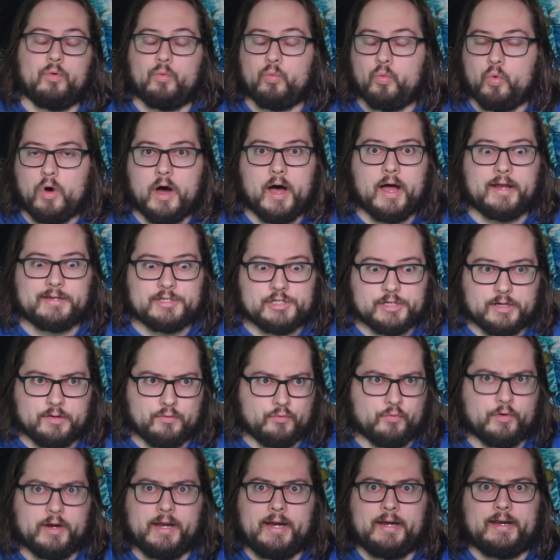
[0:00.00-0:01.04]
watch it,
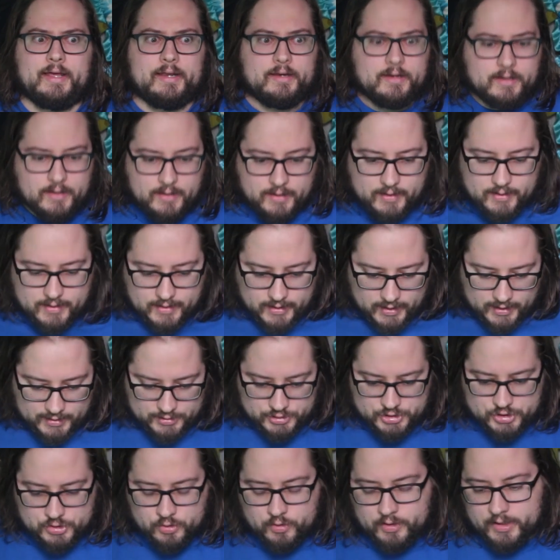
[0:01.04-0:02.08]
read it,
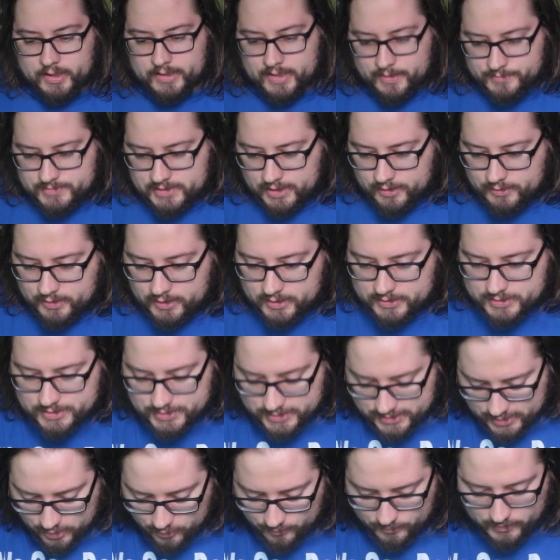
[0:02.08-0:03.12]
enjoy it. I'm telling you,
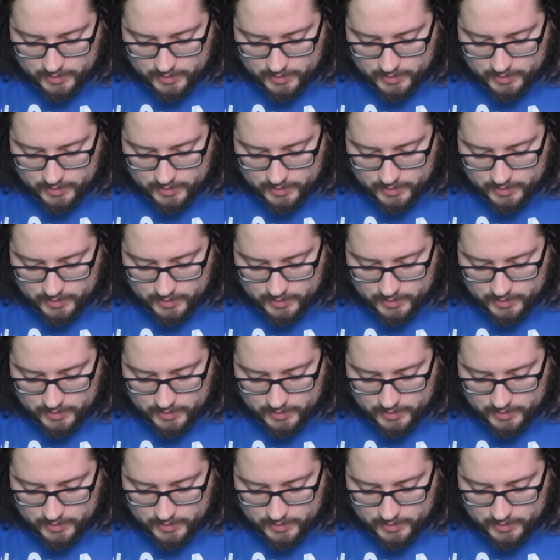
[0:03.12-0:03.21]
so